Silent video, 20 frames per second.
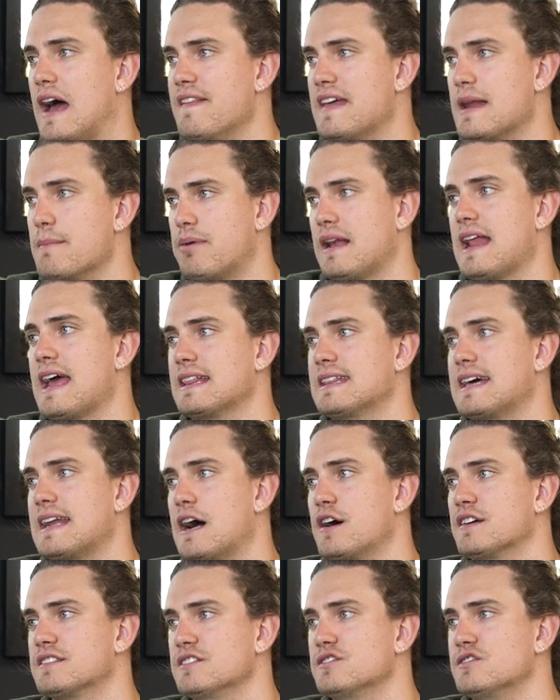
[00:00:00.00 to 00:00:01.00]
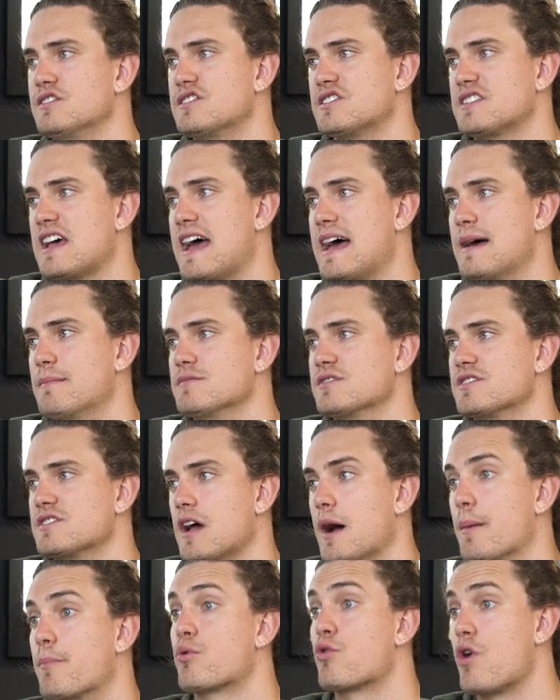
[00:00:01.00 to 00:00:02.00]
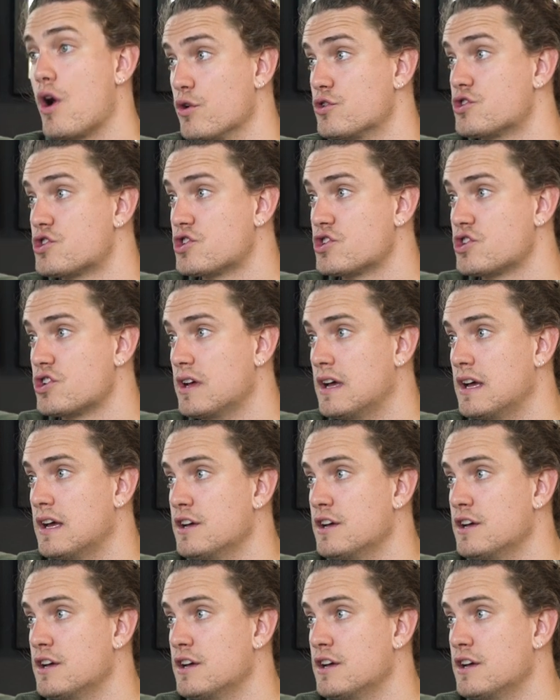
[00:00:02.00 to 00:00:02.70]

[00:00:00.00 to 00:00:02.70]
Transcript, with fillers: and then play that out into Sam's approach